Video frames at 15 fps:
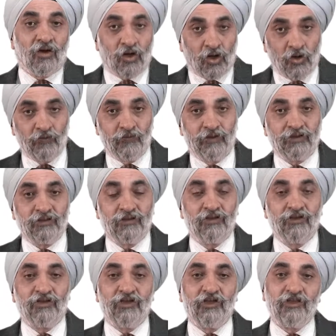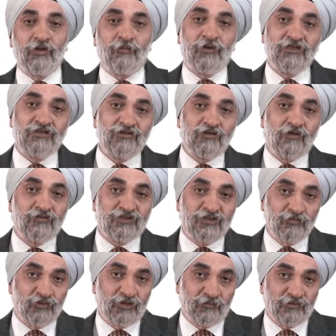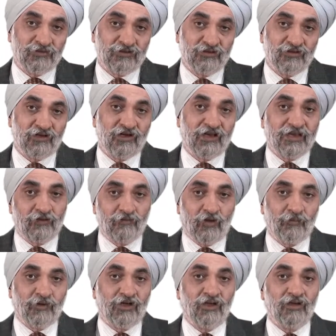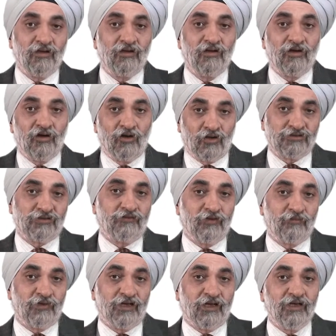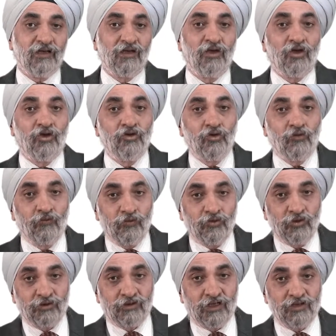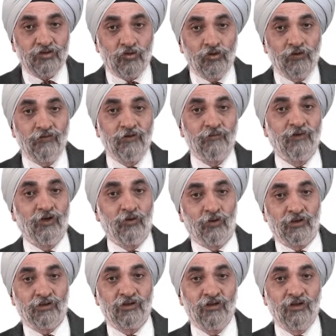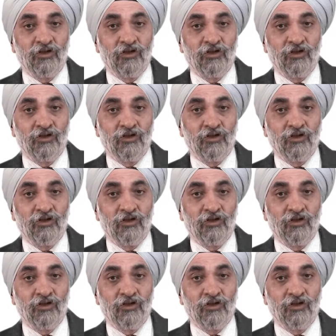However, in the presence of symptoms like vomiting, loss of appetite, your threshold will be lower.